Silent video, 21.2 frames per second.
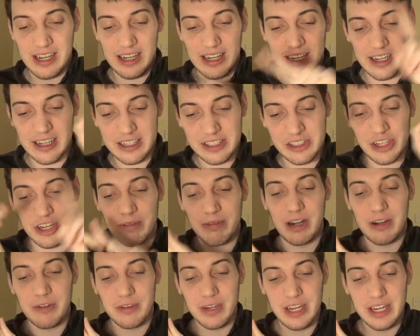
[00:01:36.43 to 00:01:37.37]
uh, Gina
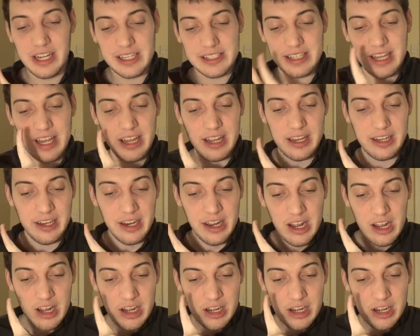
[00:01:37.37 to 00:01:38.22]
Rodriguez, and